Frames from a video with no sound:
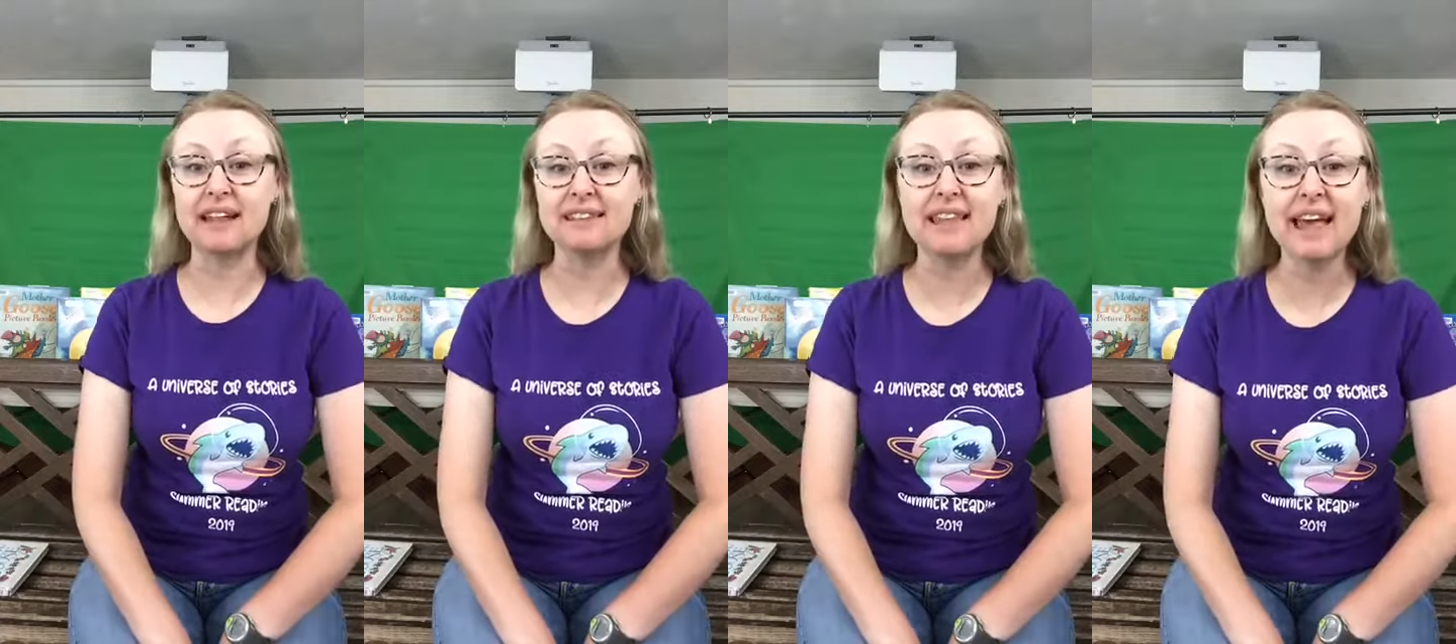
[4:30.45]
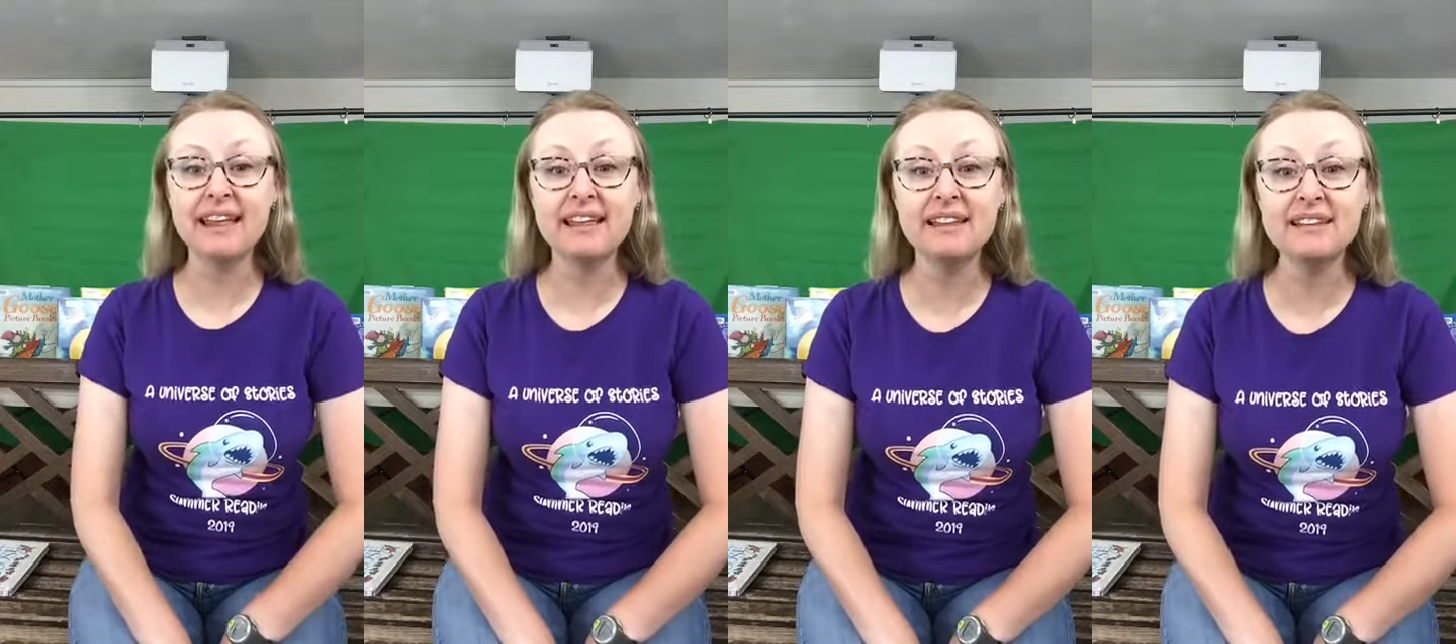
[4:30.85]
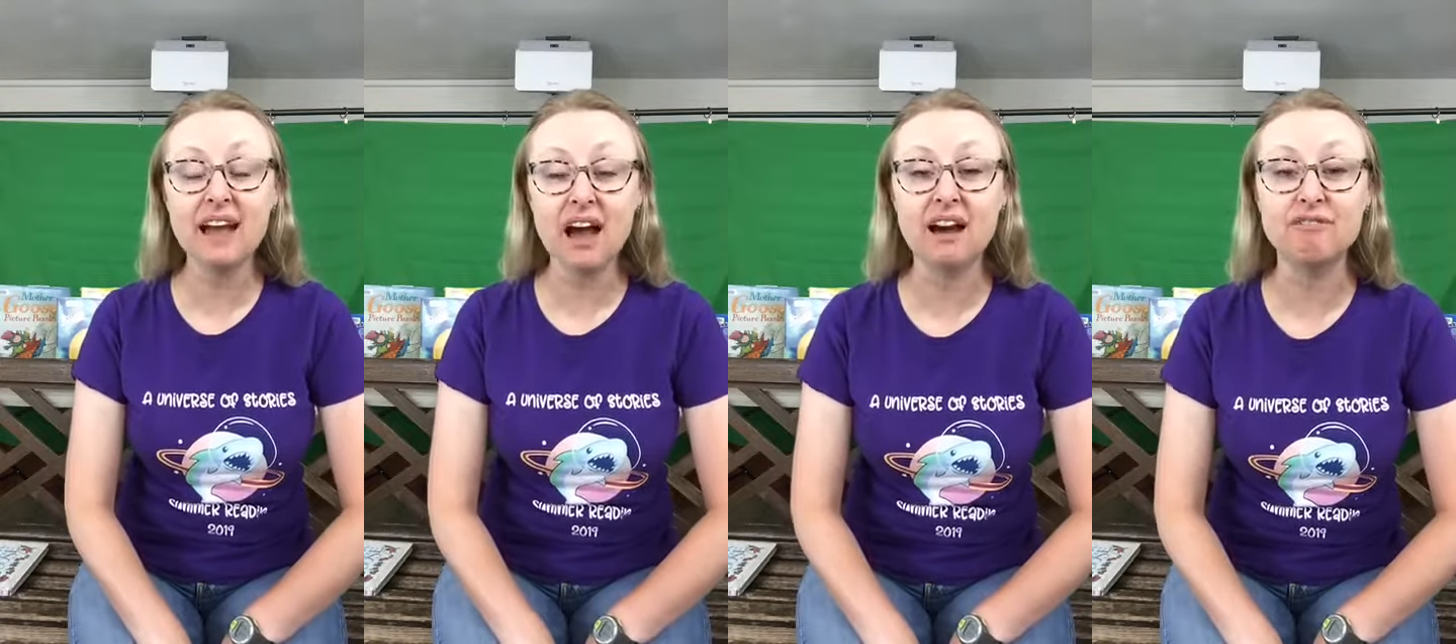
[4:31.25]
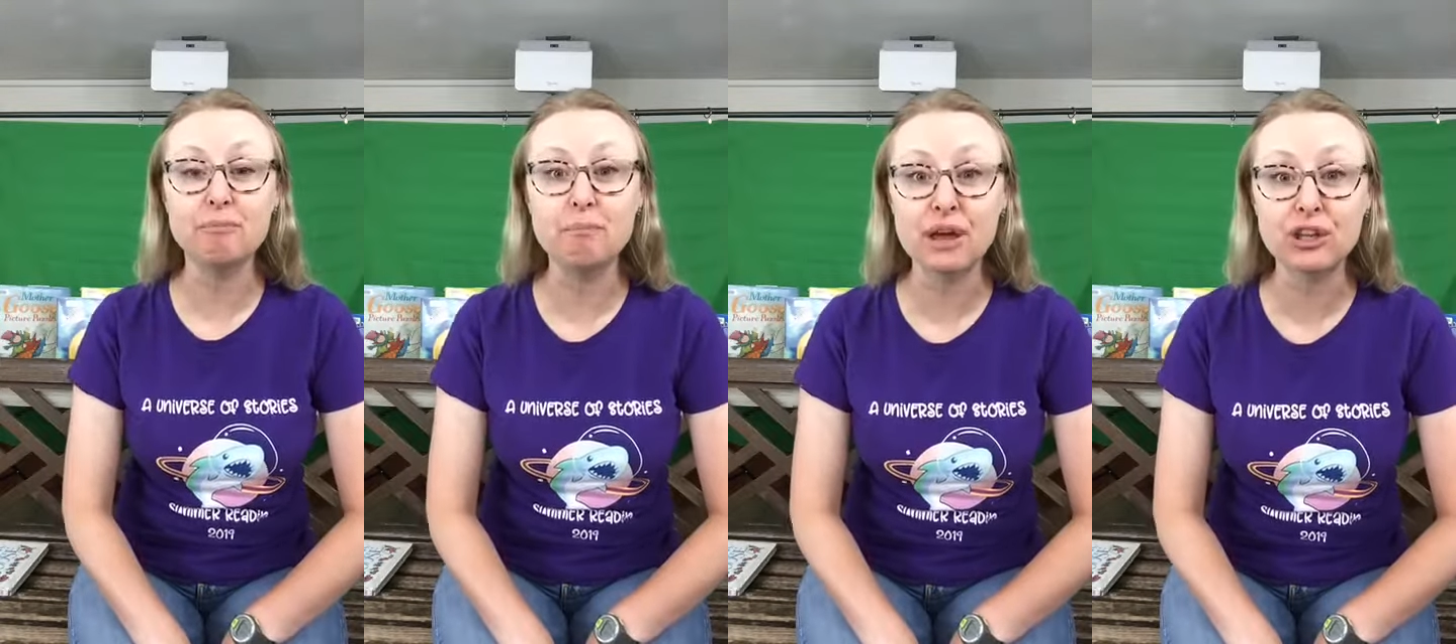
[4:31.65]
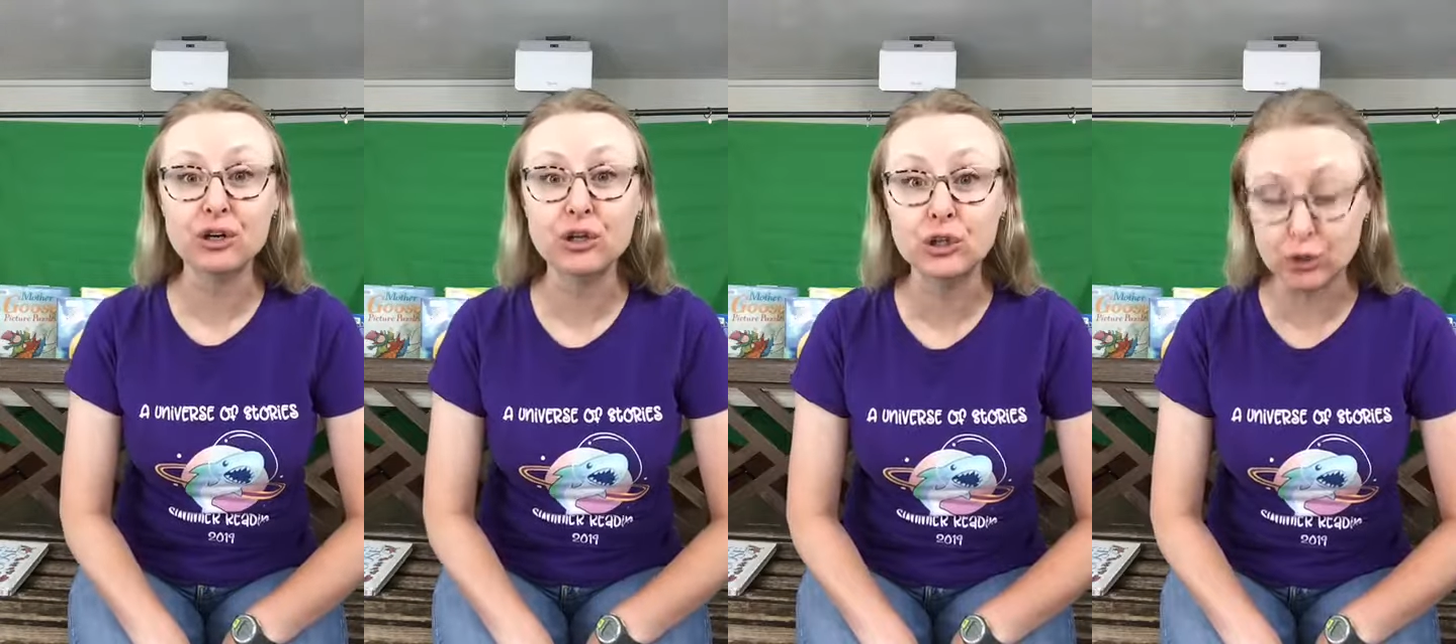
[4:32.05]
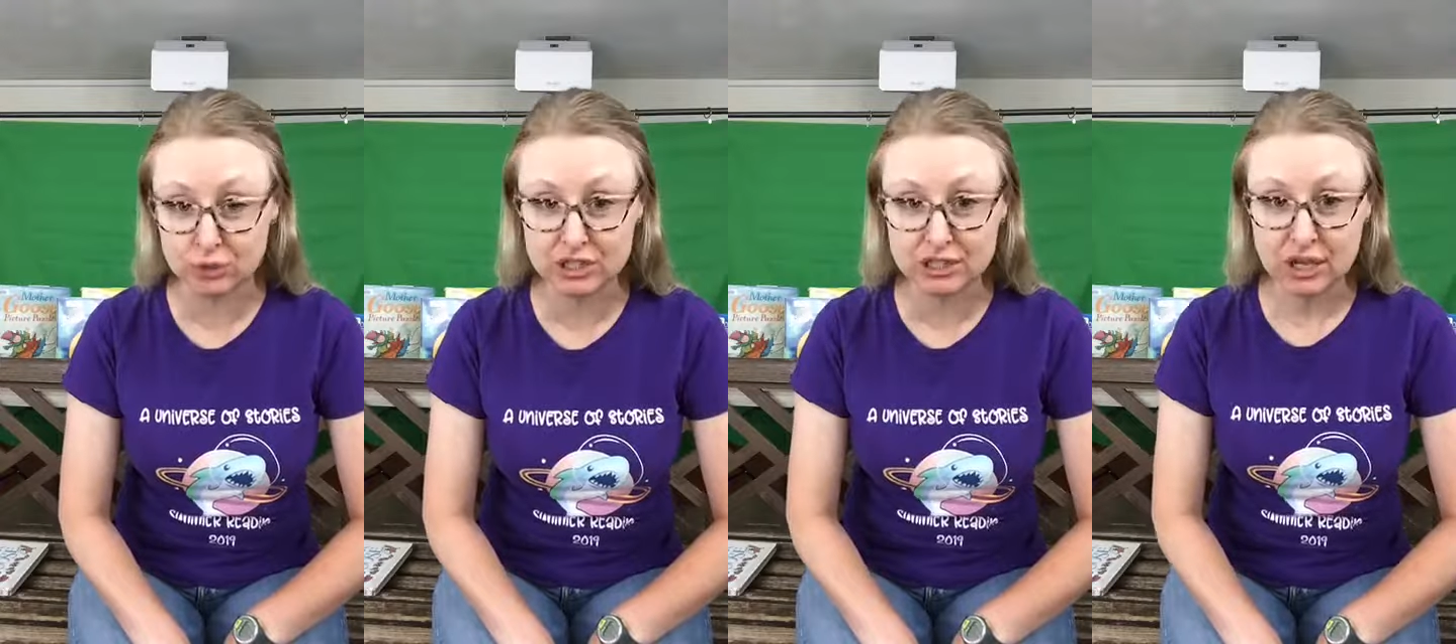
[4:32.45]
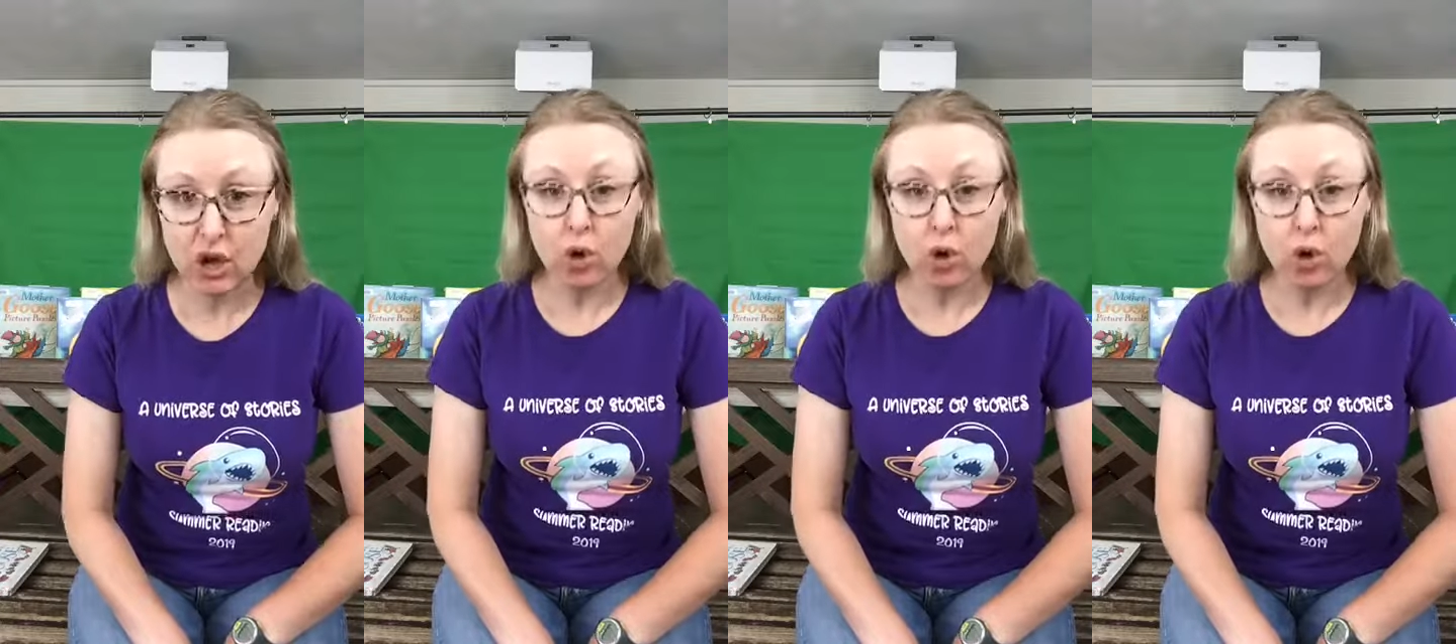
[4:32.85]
Land of Mother Goose.